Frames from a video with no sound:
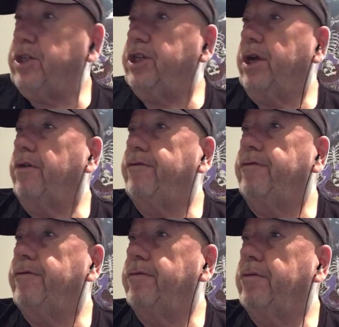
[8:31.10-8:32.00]

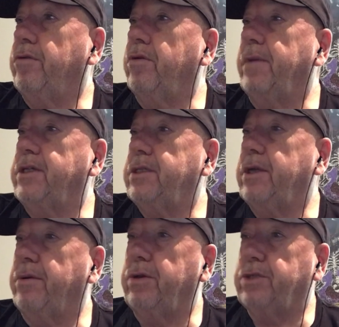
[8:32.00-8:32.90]
shelf or my
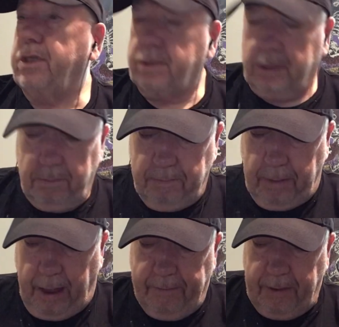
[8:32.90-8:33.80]
stereo system.
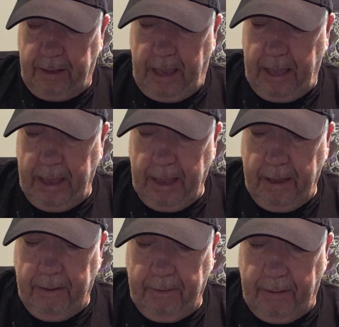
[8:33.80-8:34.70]
I've been
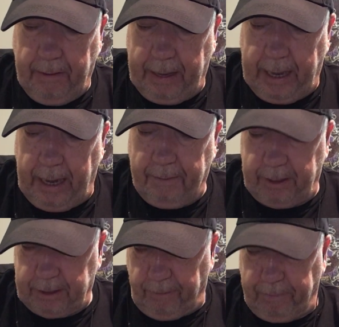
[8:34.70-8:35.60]
getting
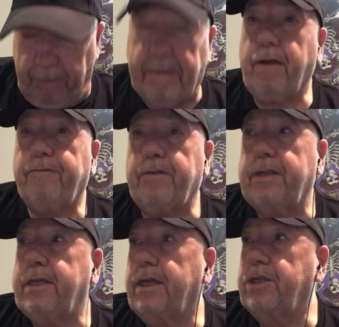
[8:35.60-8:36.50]
myself prepared for the
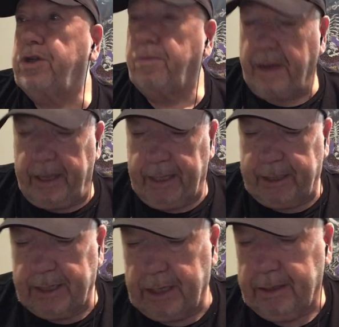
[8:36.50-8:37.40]
Dylan Show by
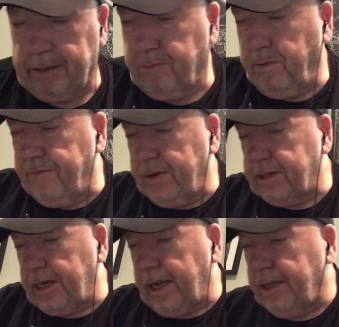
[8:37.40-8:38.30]
listening,
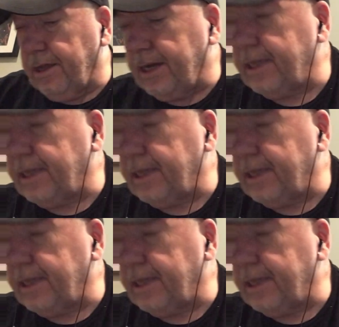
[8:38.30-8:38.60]
revisiting a lot